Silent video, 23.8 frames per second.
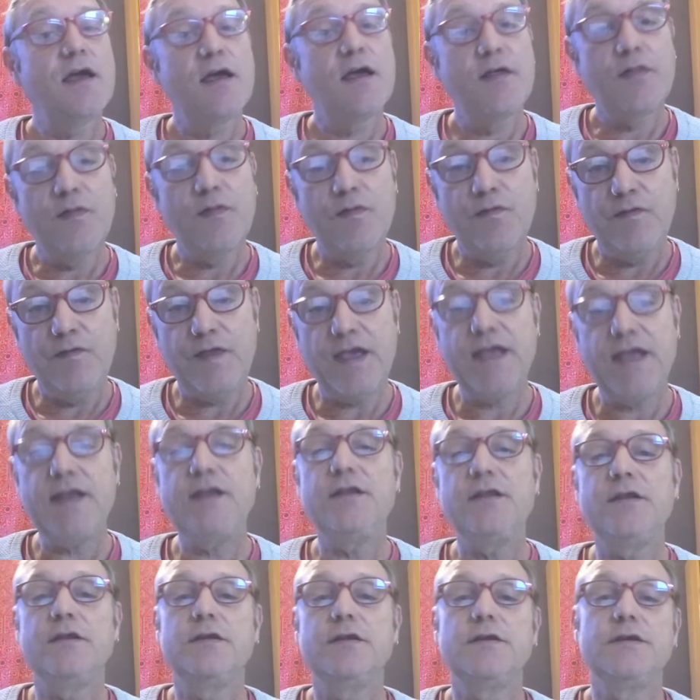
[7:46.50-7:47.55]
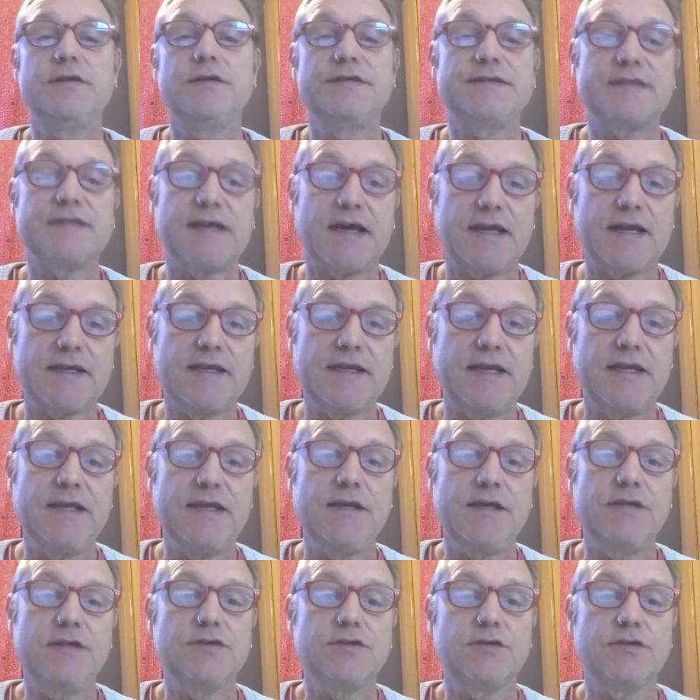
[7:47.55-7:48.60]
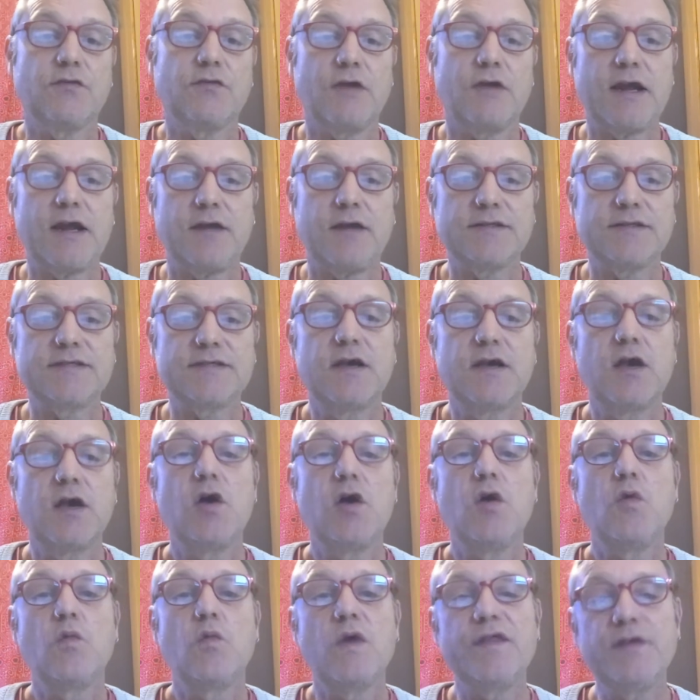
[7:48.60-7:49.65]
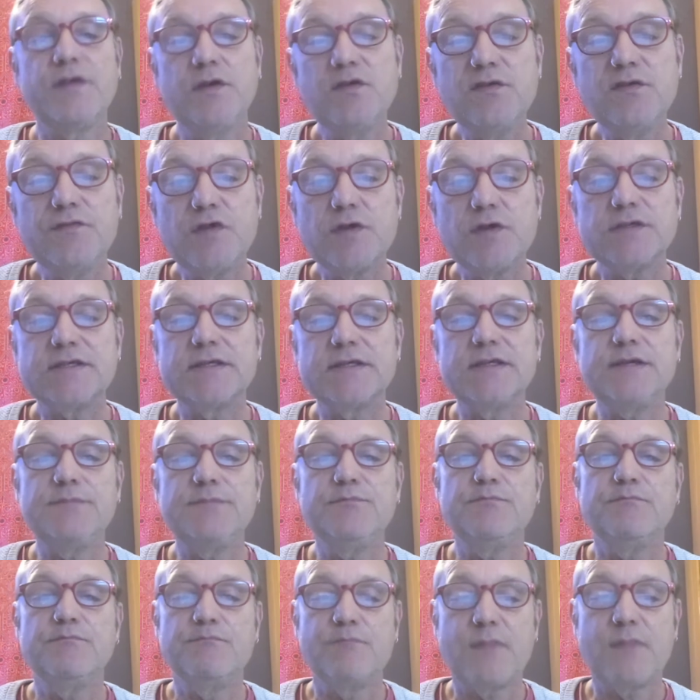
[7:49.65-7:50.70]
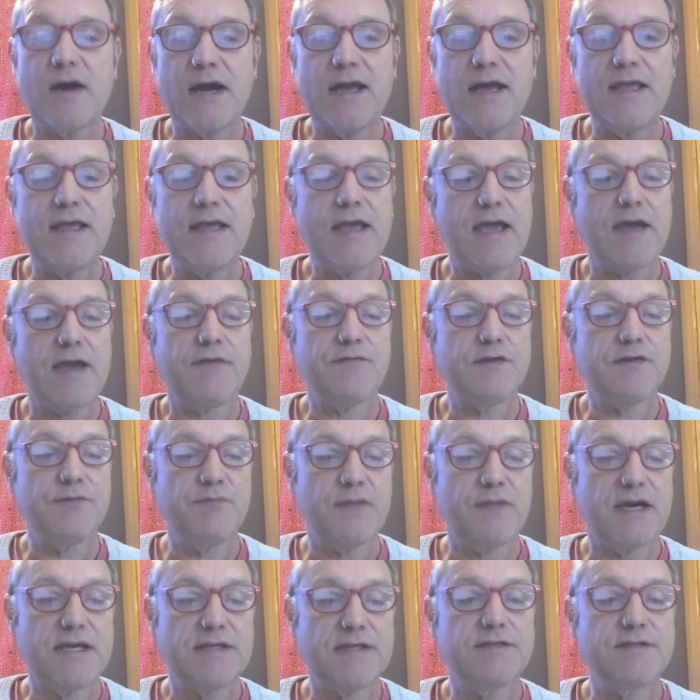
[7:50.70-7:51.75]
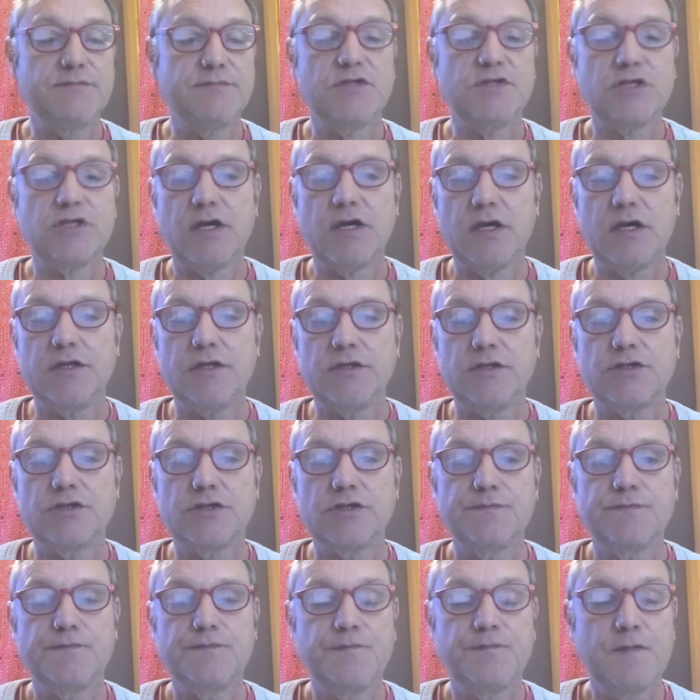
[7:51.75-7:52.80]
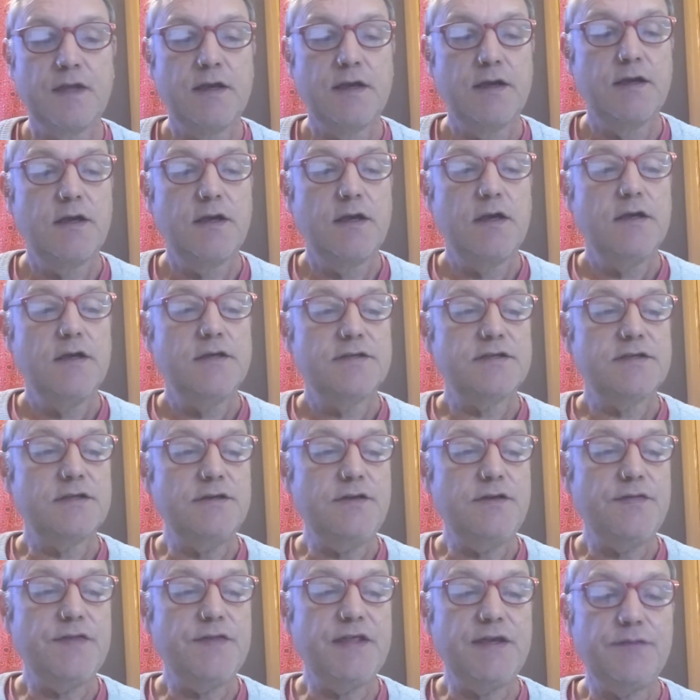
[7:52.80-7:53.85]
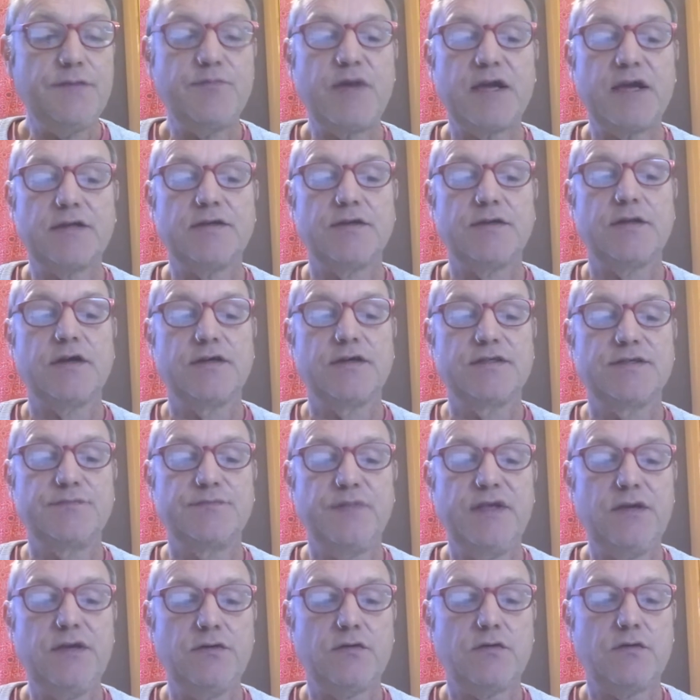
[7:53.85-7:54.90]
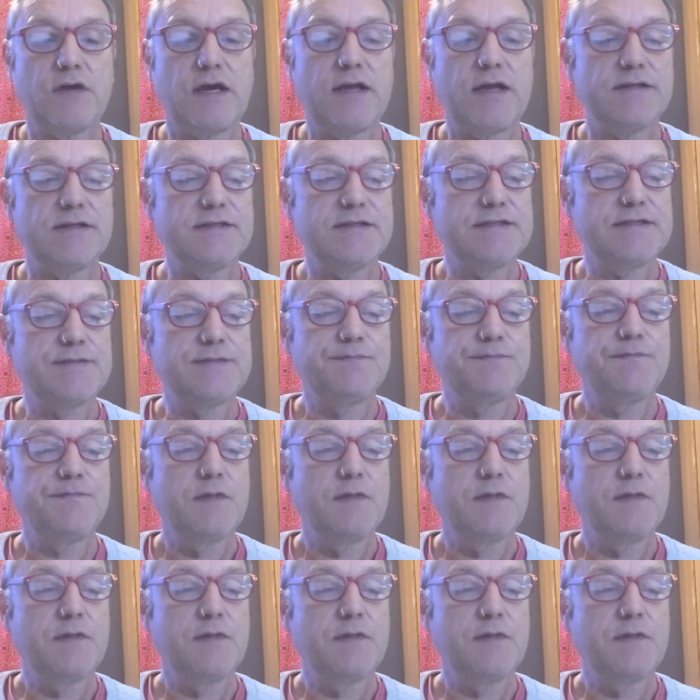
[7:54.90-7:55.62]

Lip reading: Then you start getting into grounds where the university may have to make some change. So you think back to those appeal grounds.